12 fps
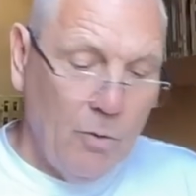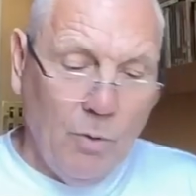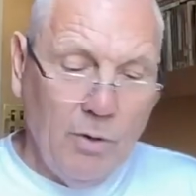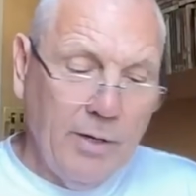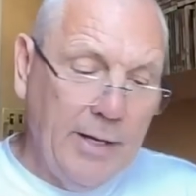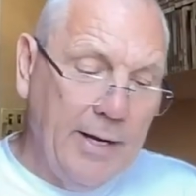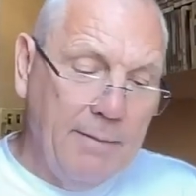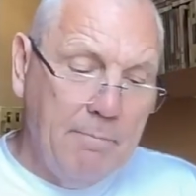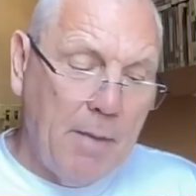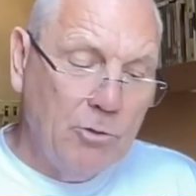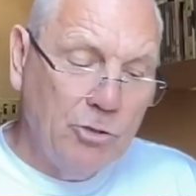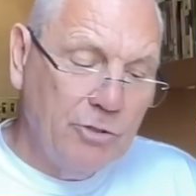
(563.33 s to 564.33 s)
What I'm getting
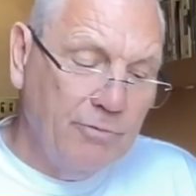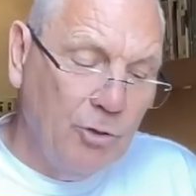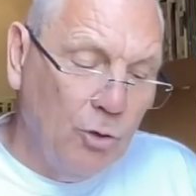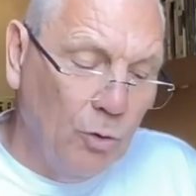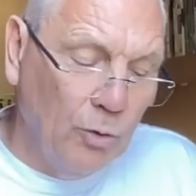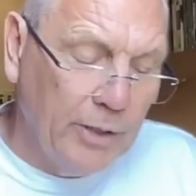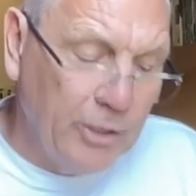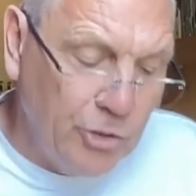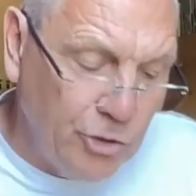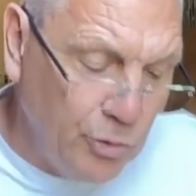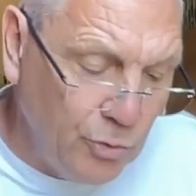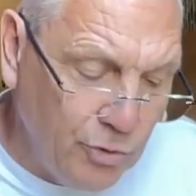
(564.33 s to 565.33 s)
most of all
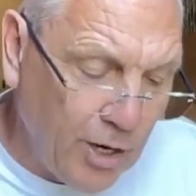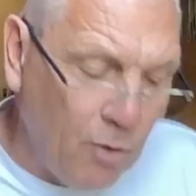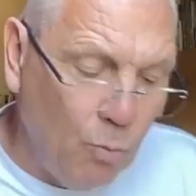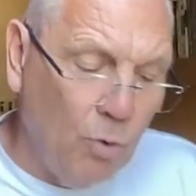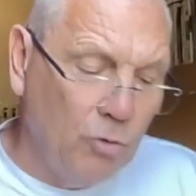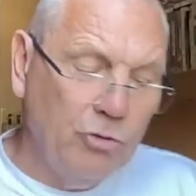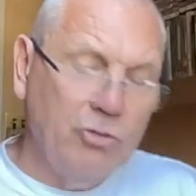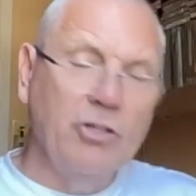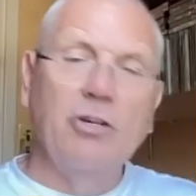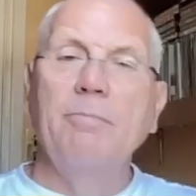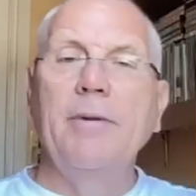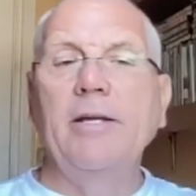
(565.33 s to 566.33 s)
is you don't want to
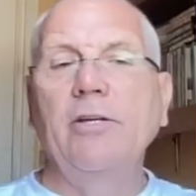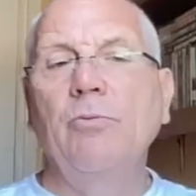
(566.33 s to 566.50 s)
commit.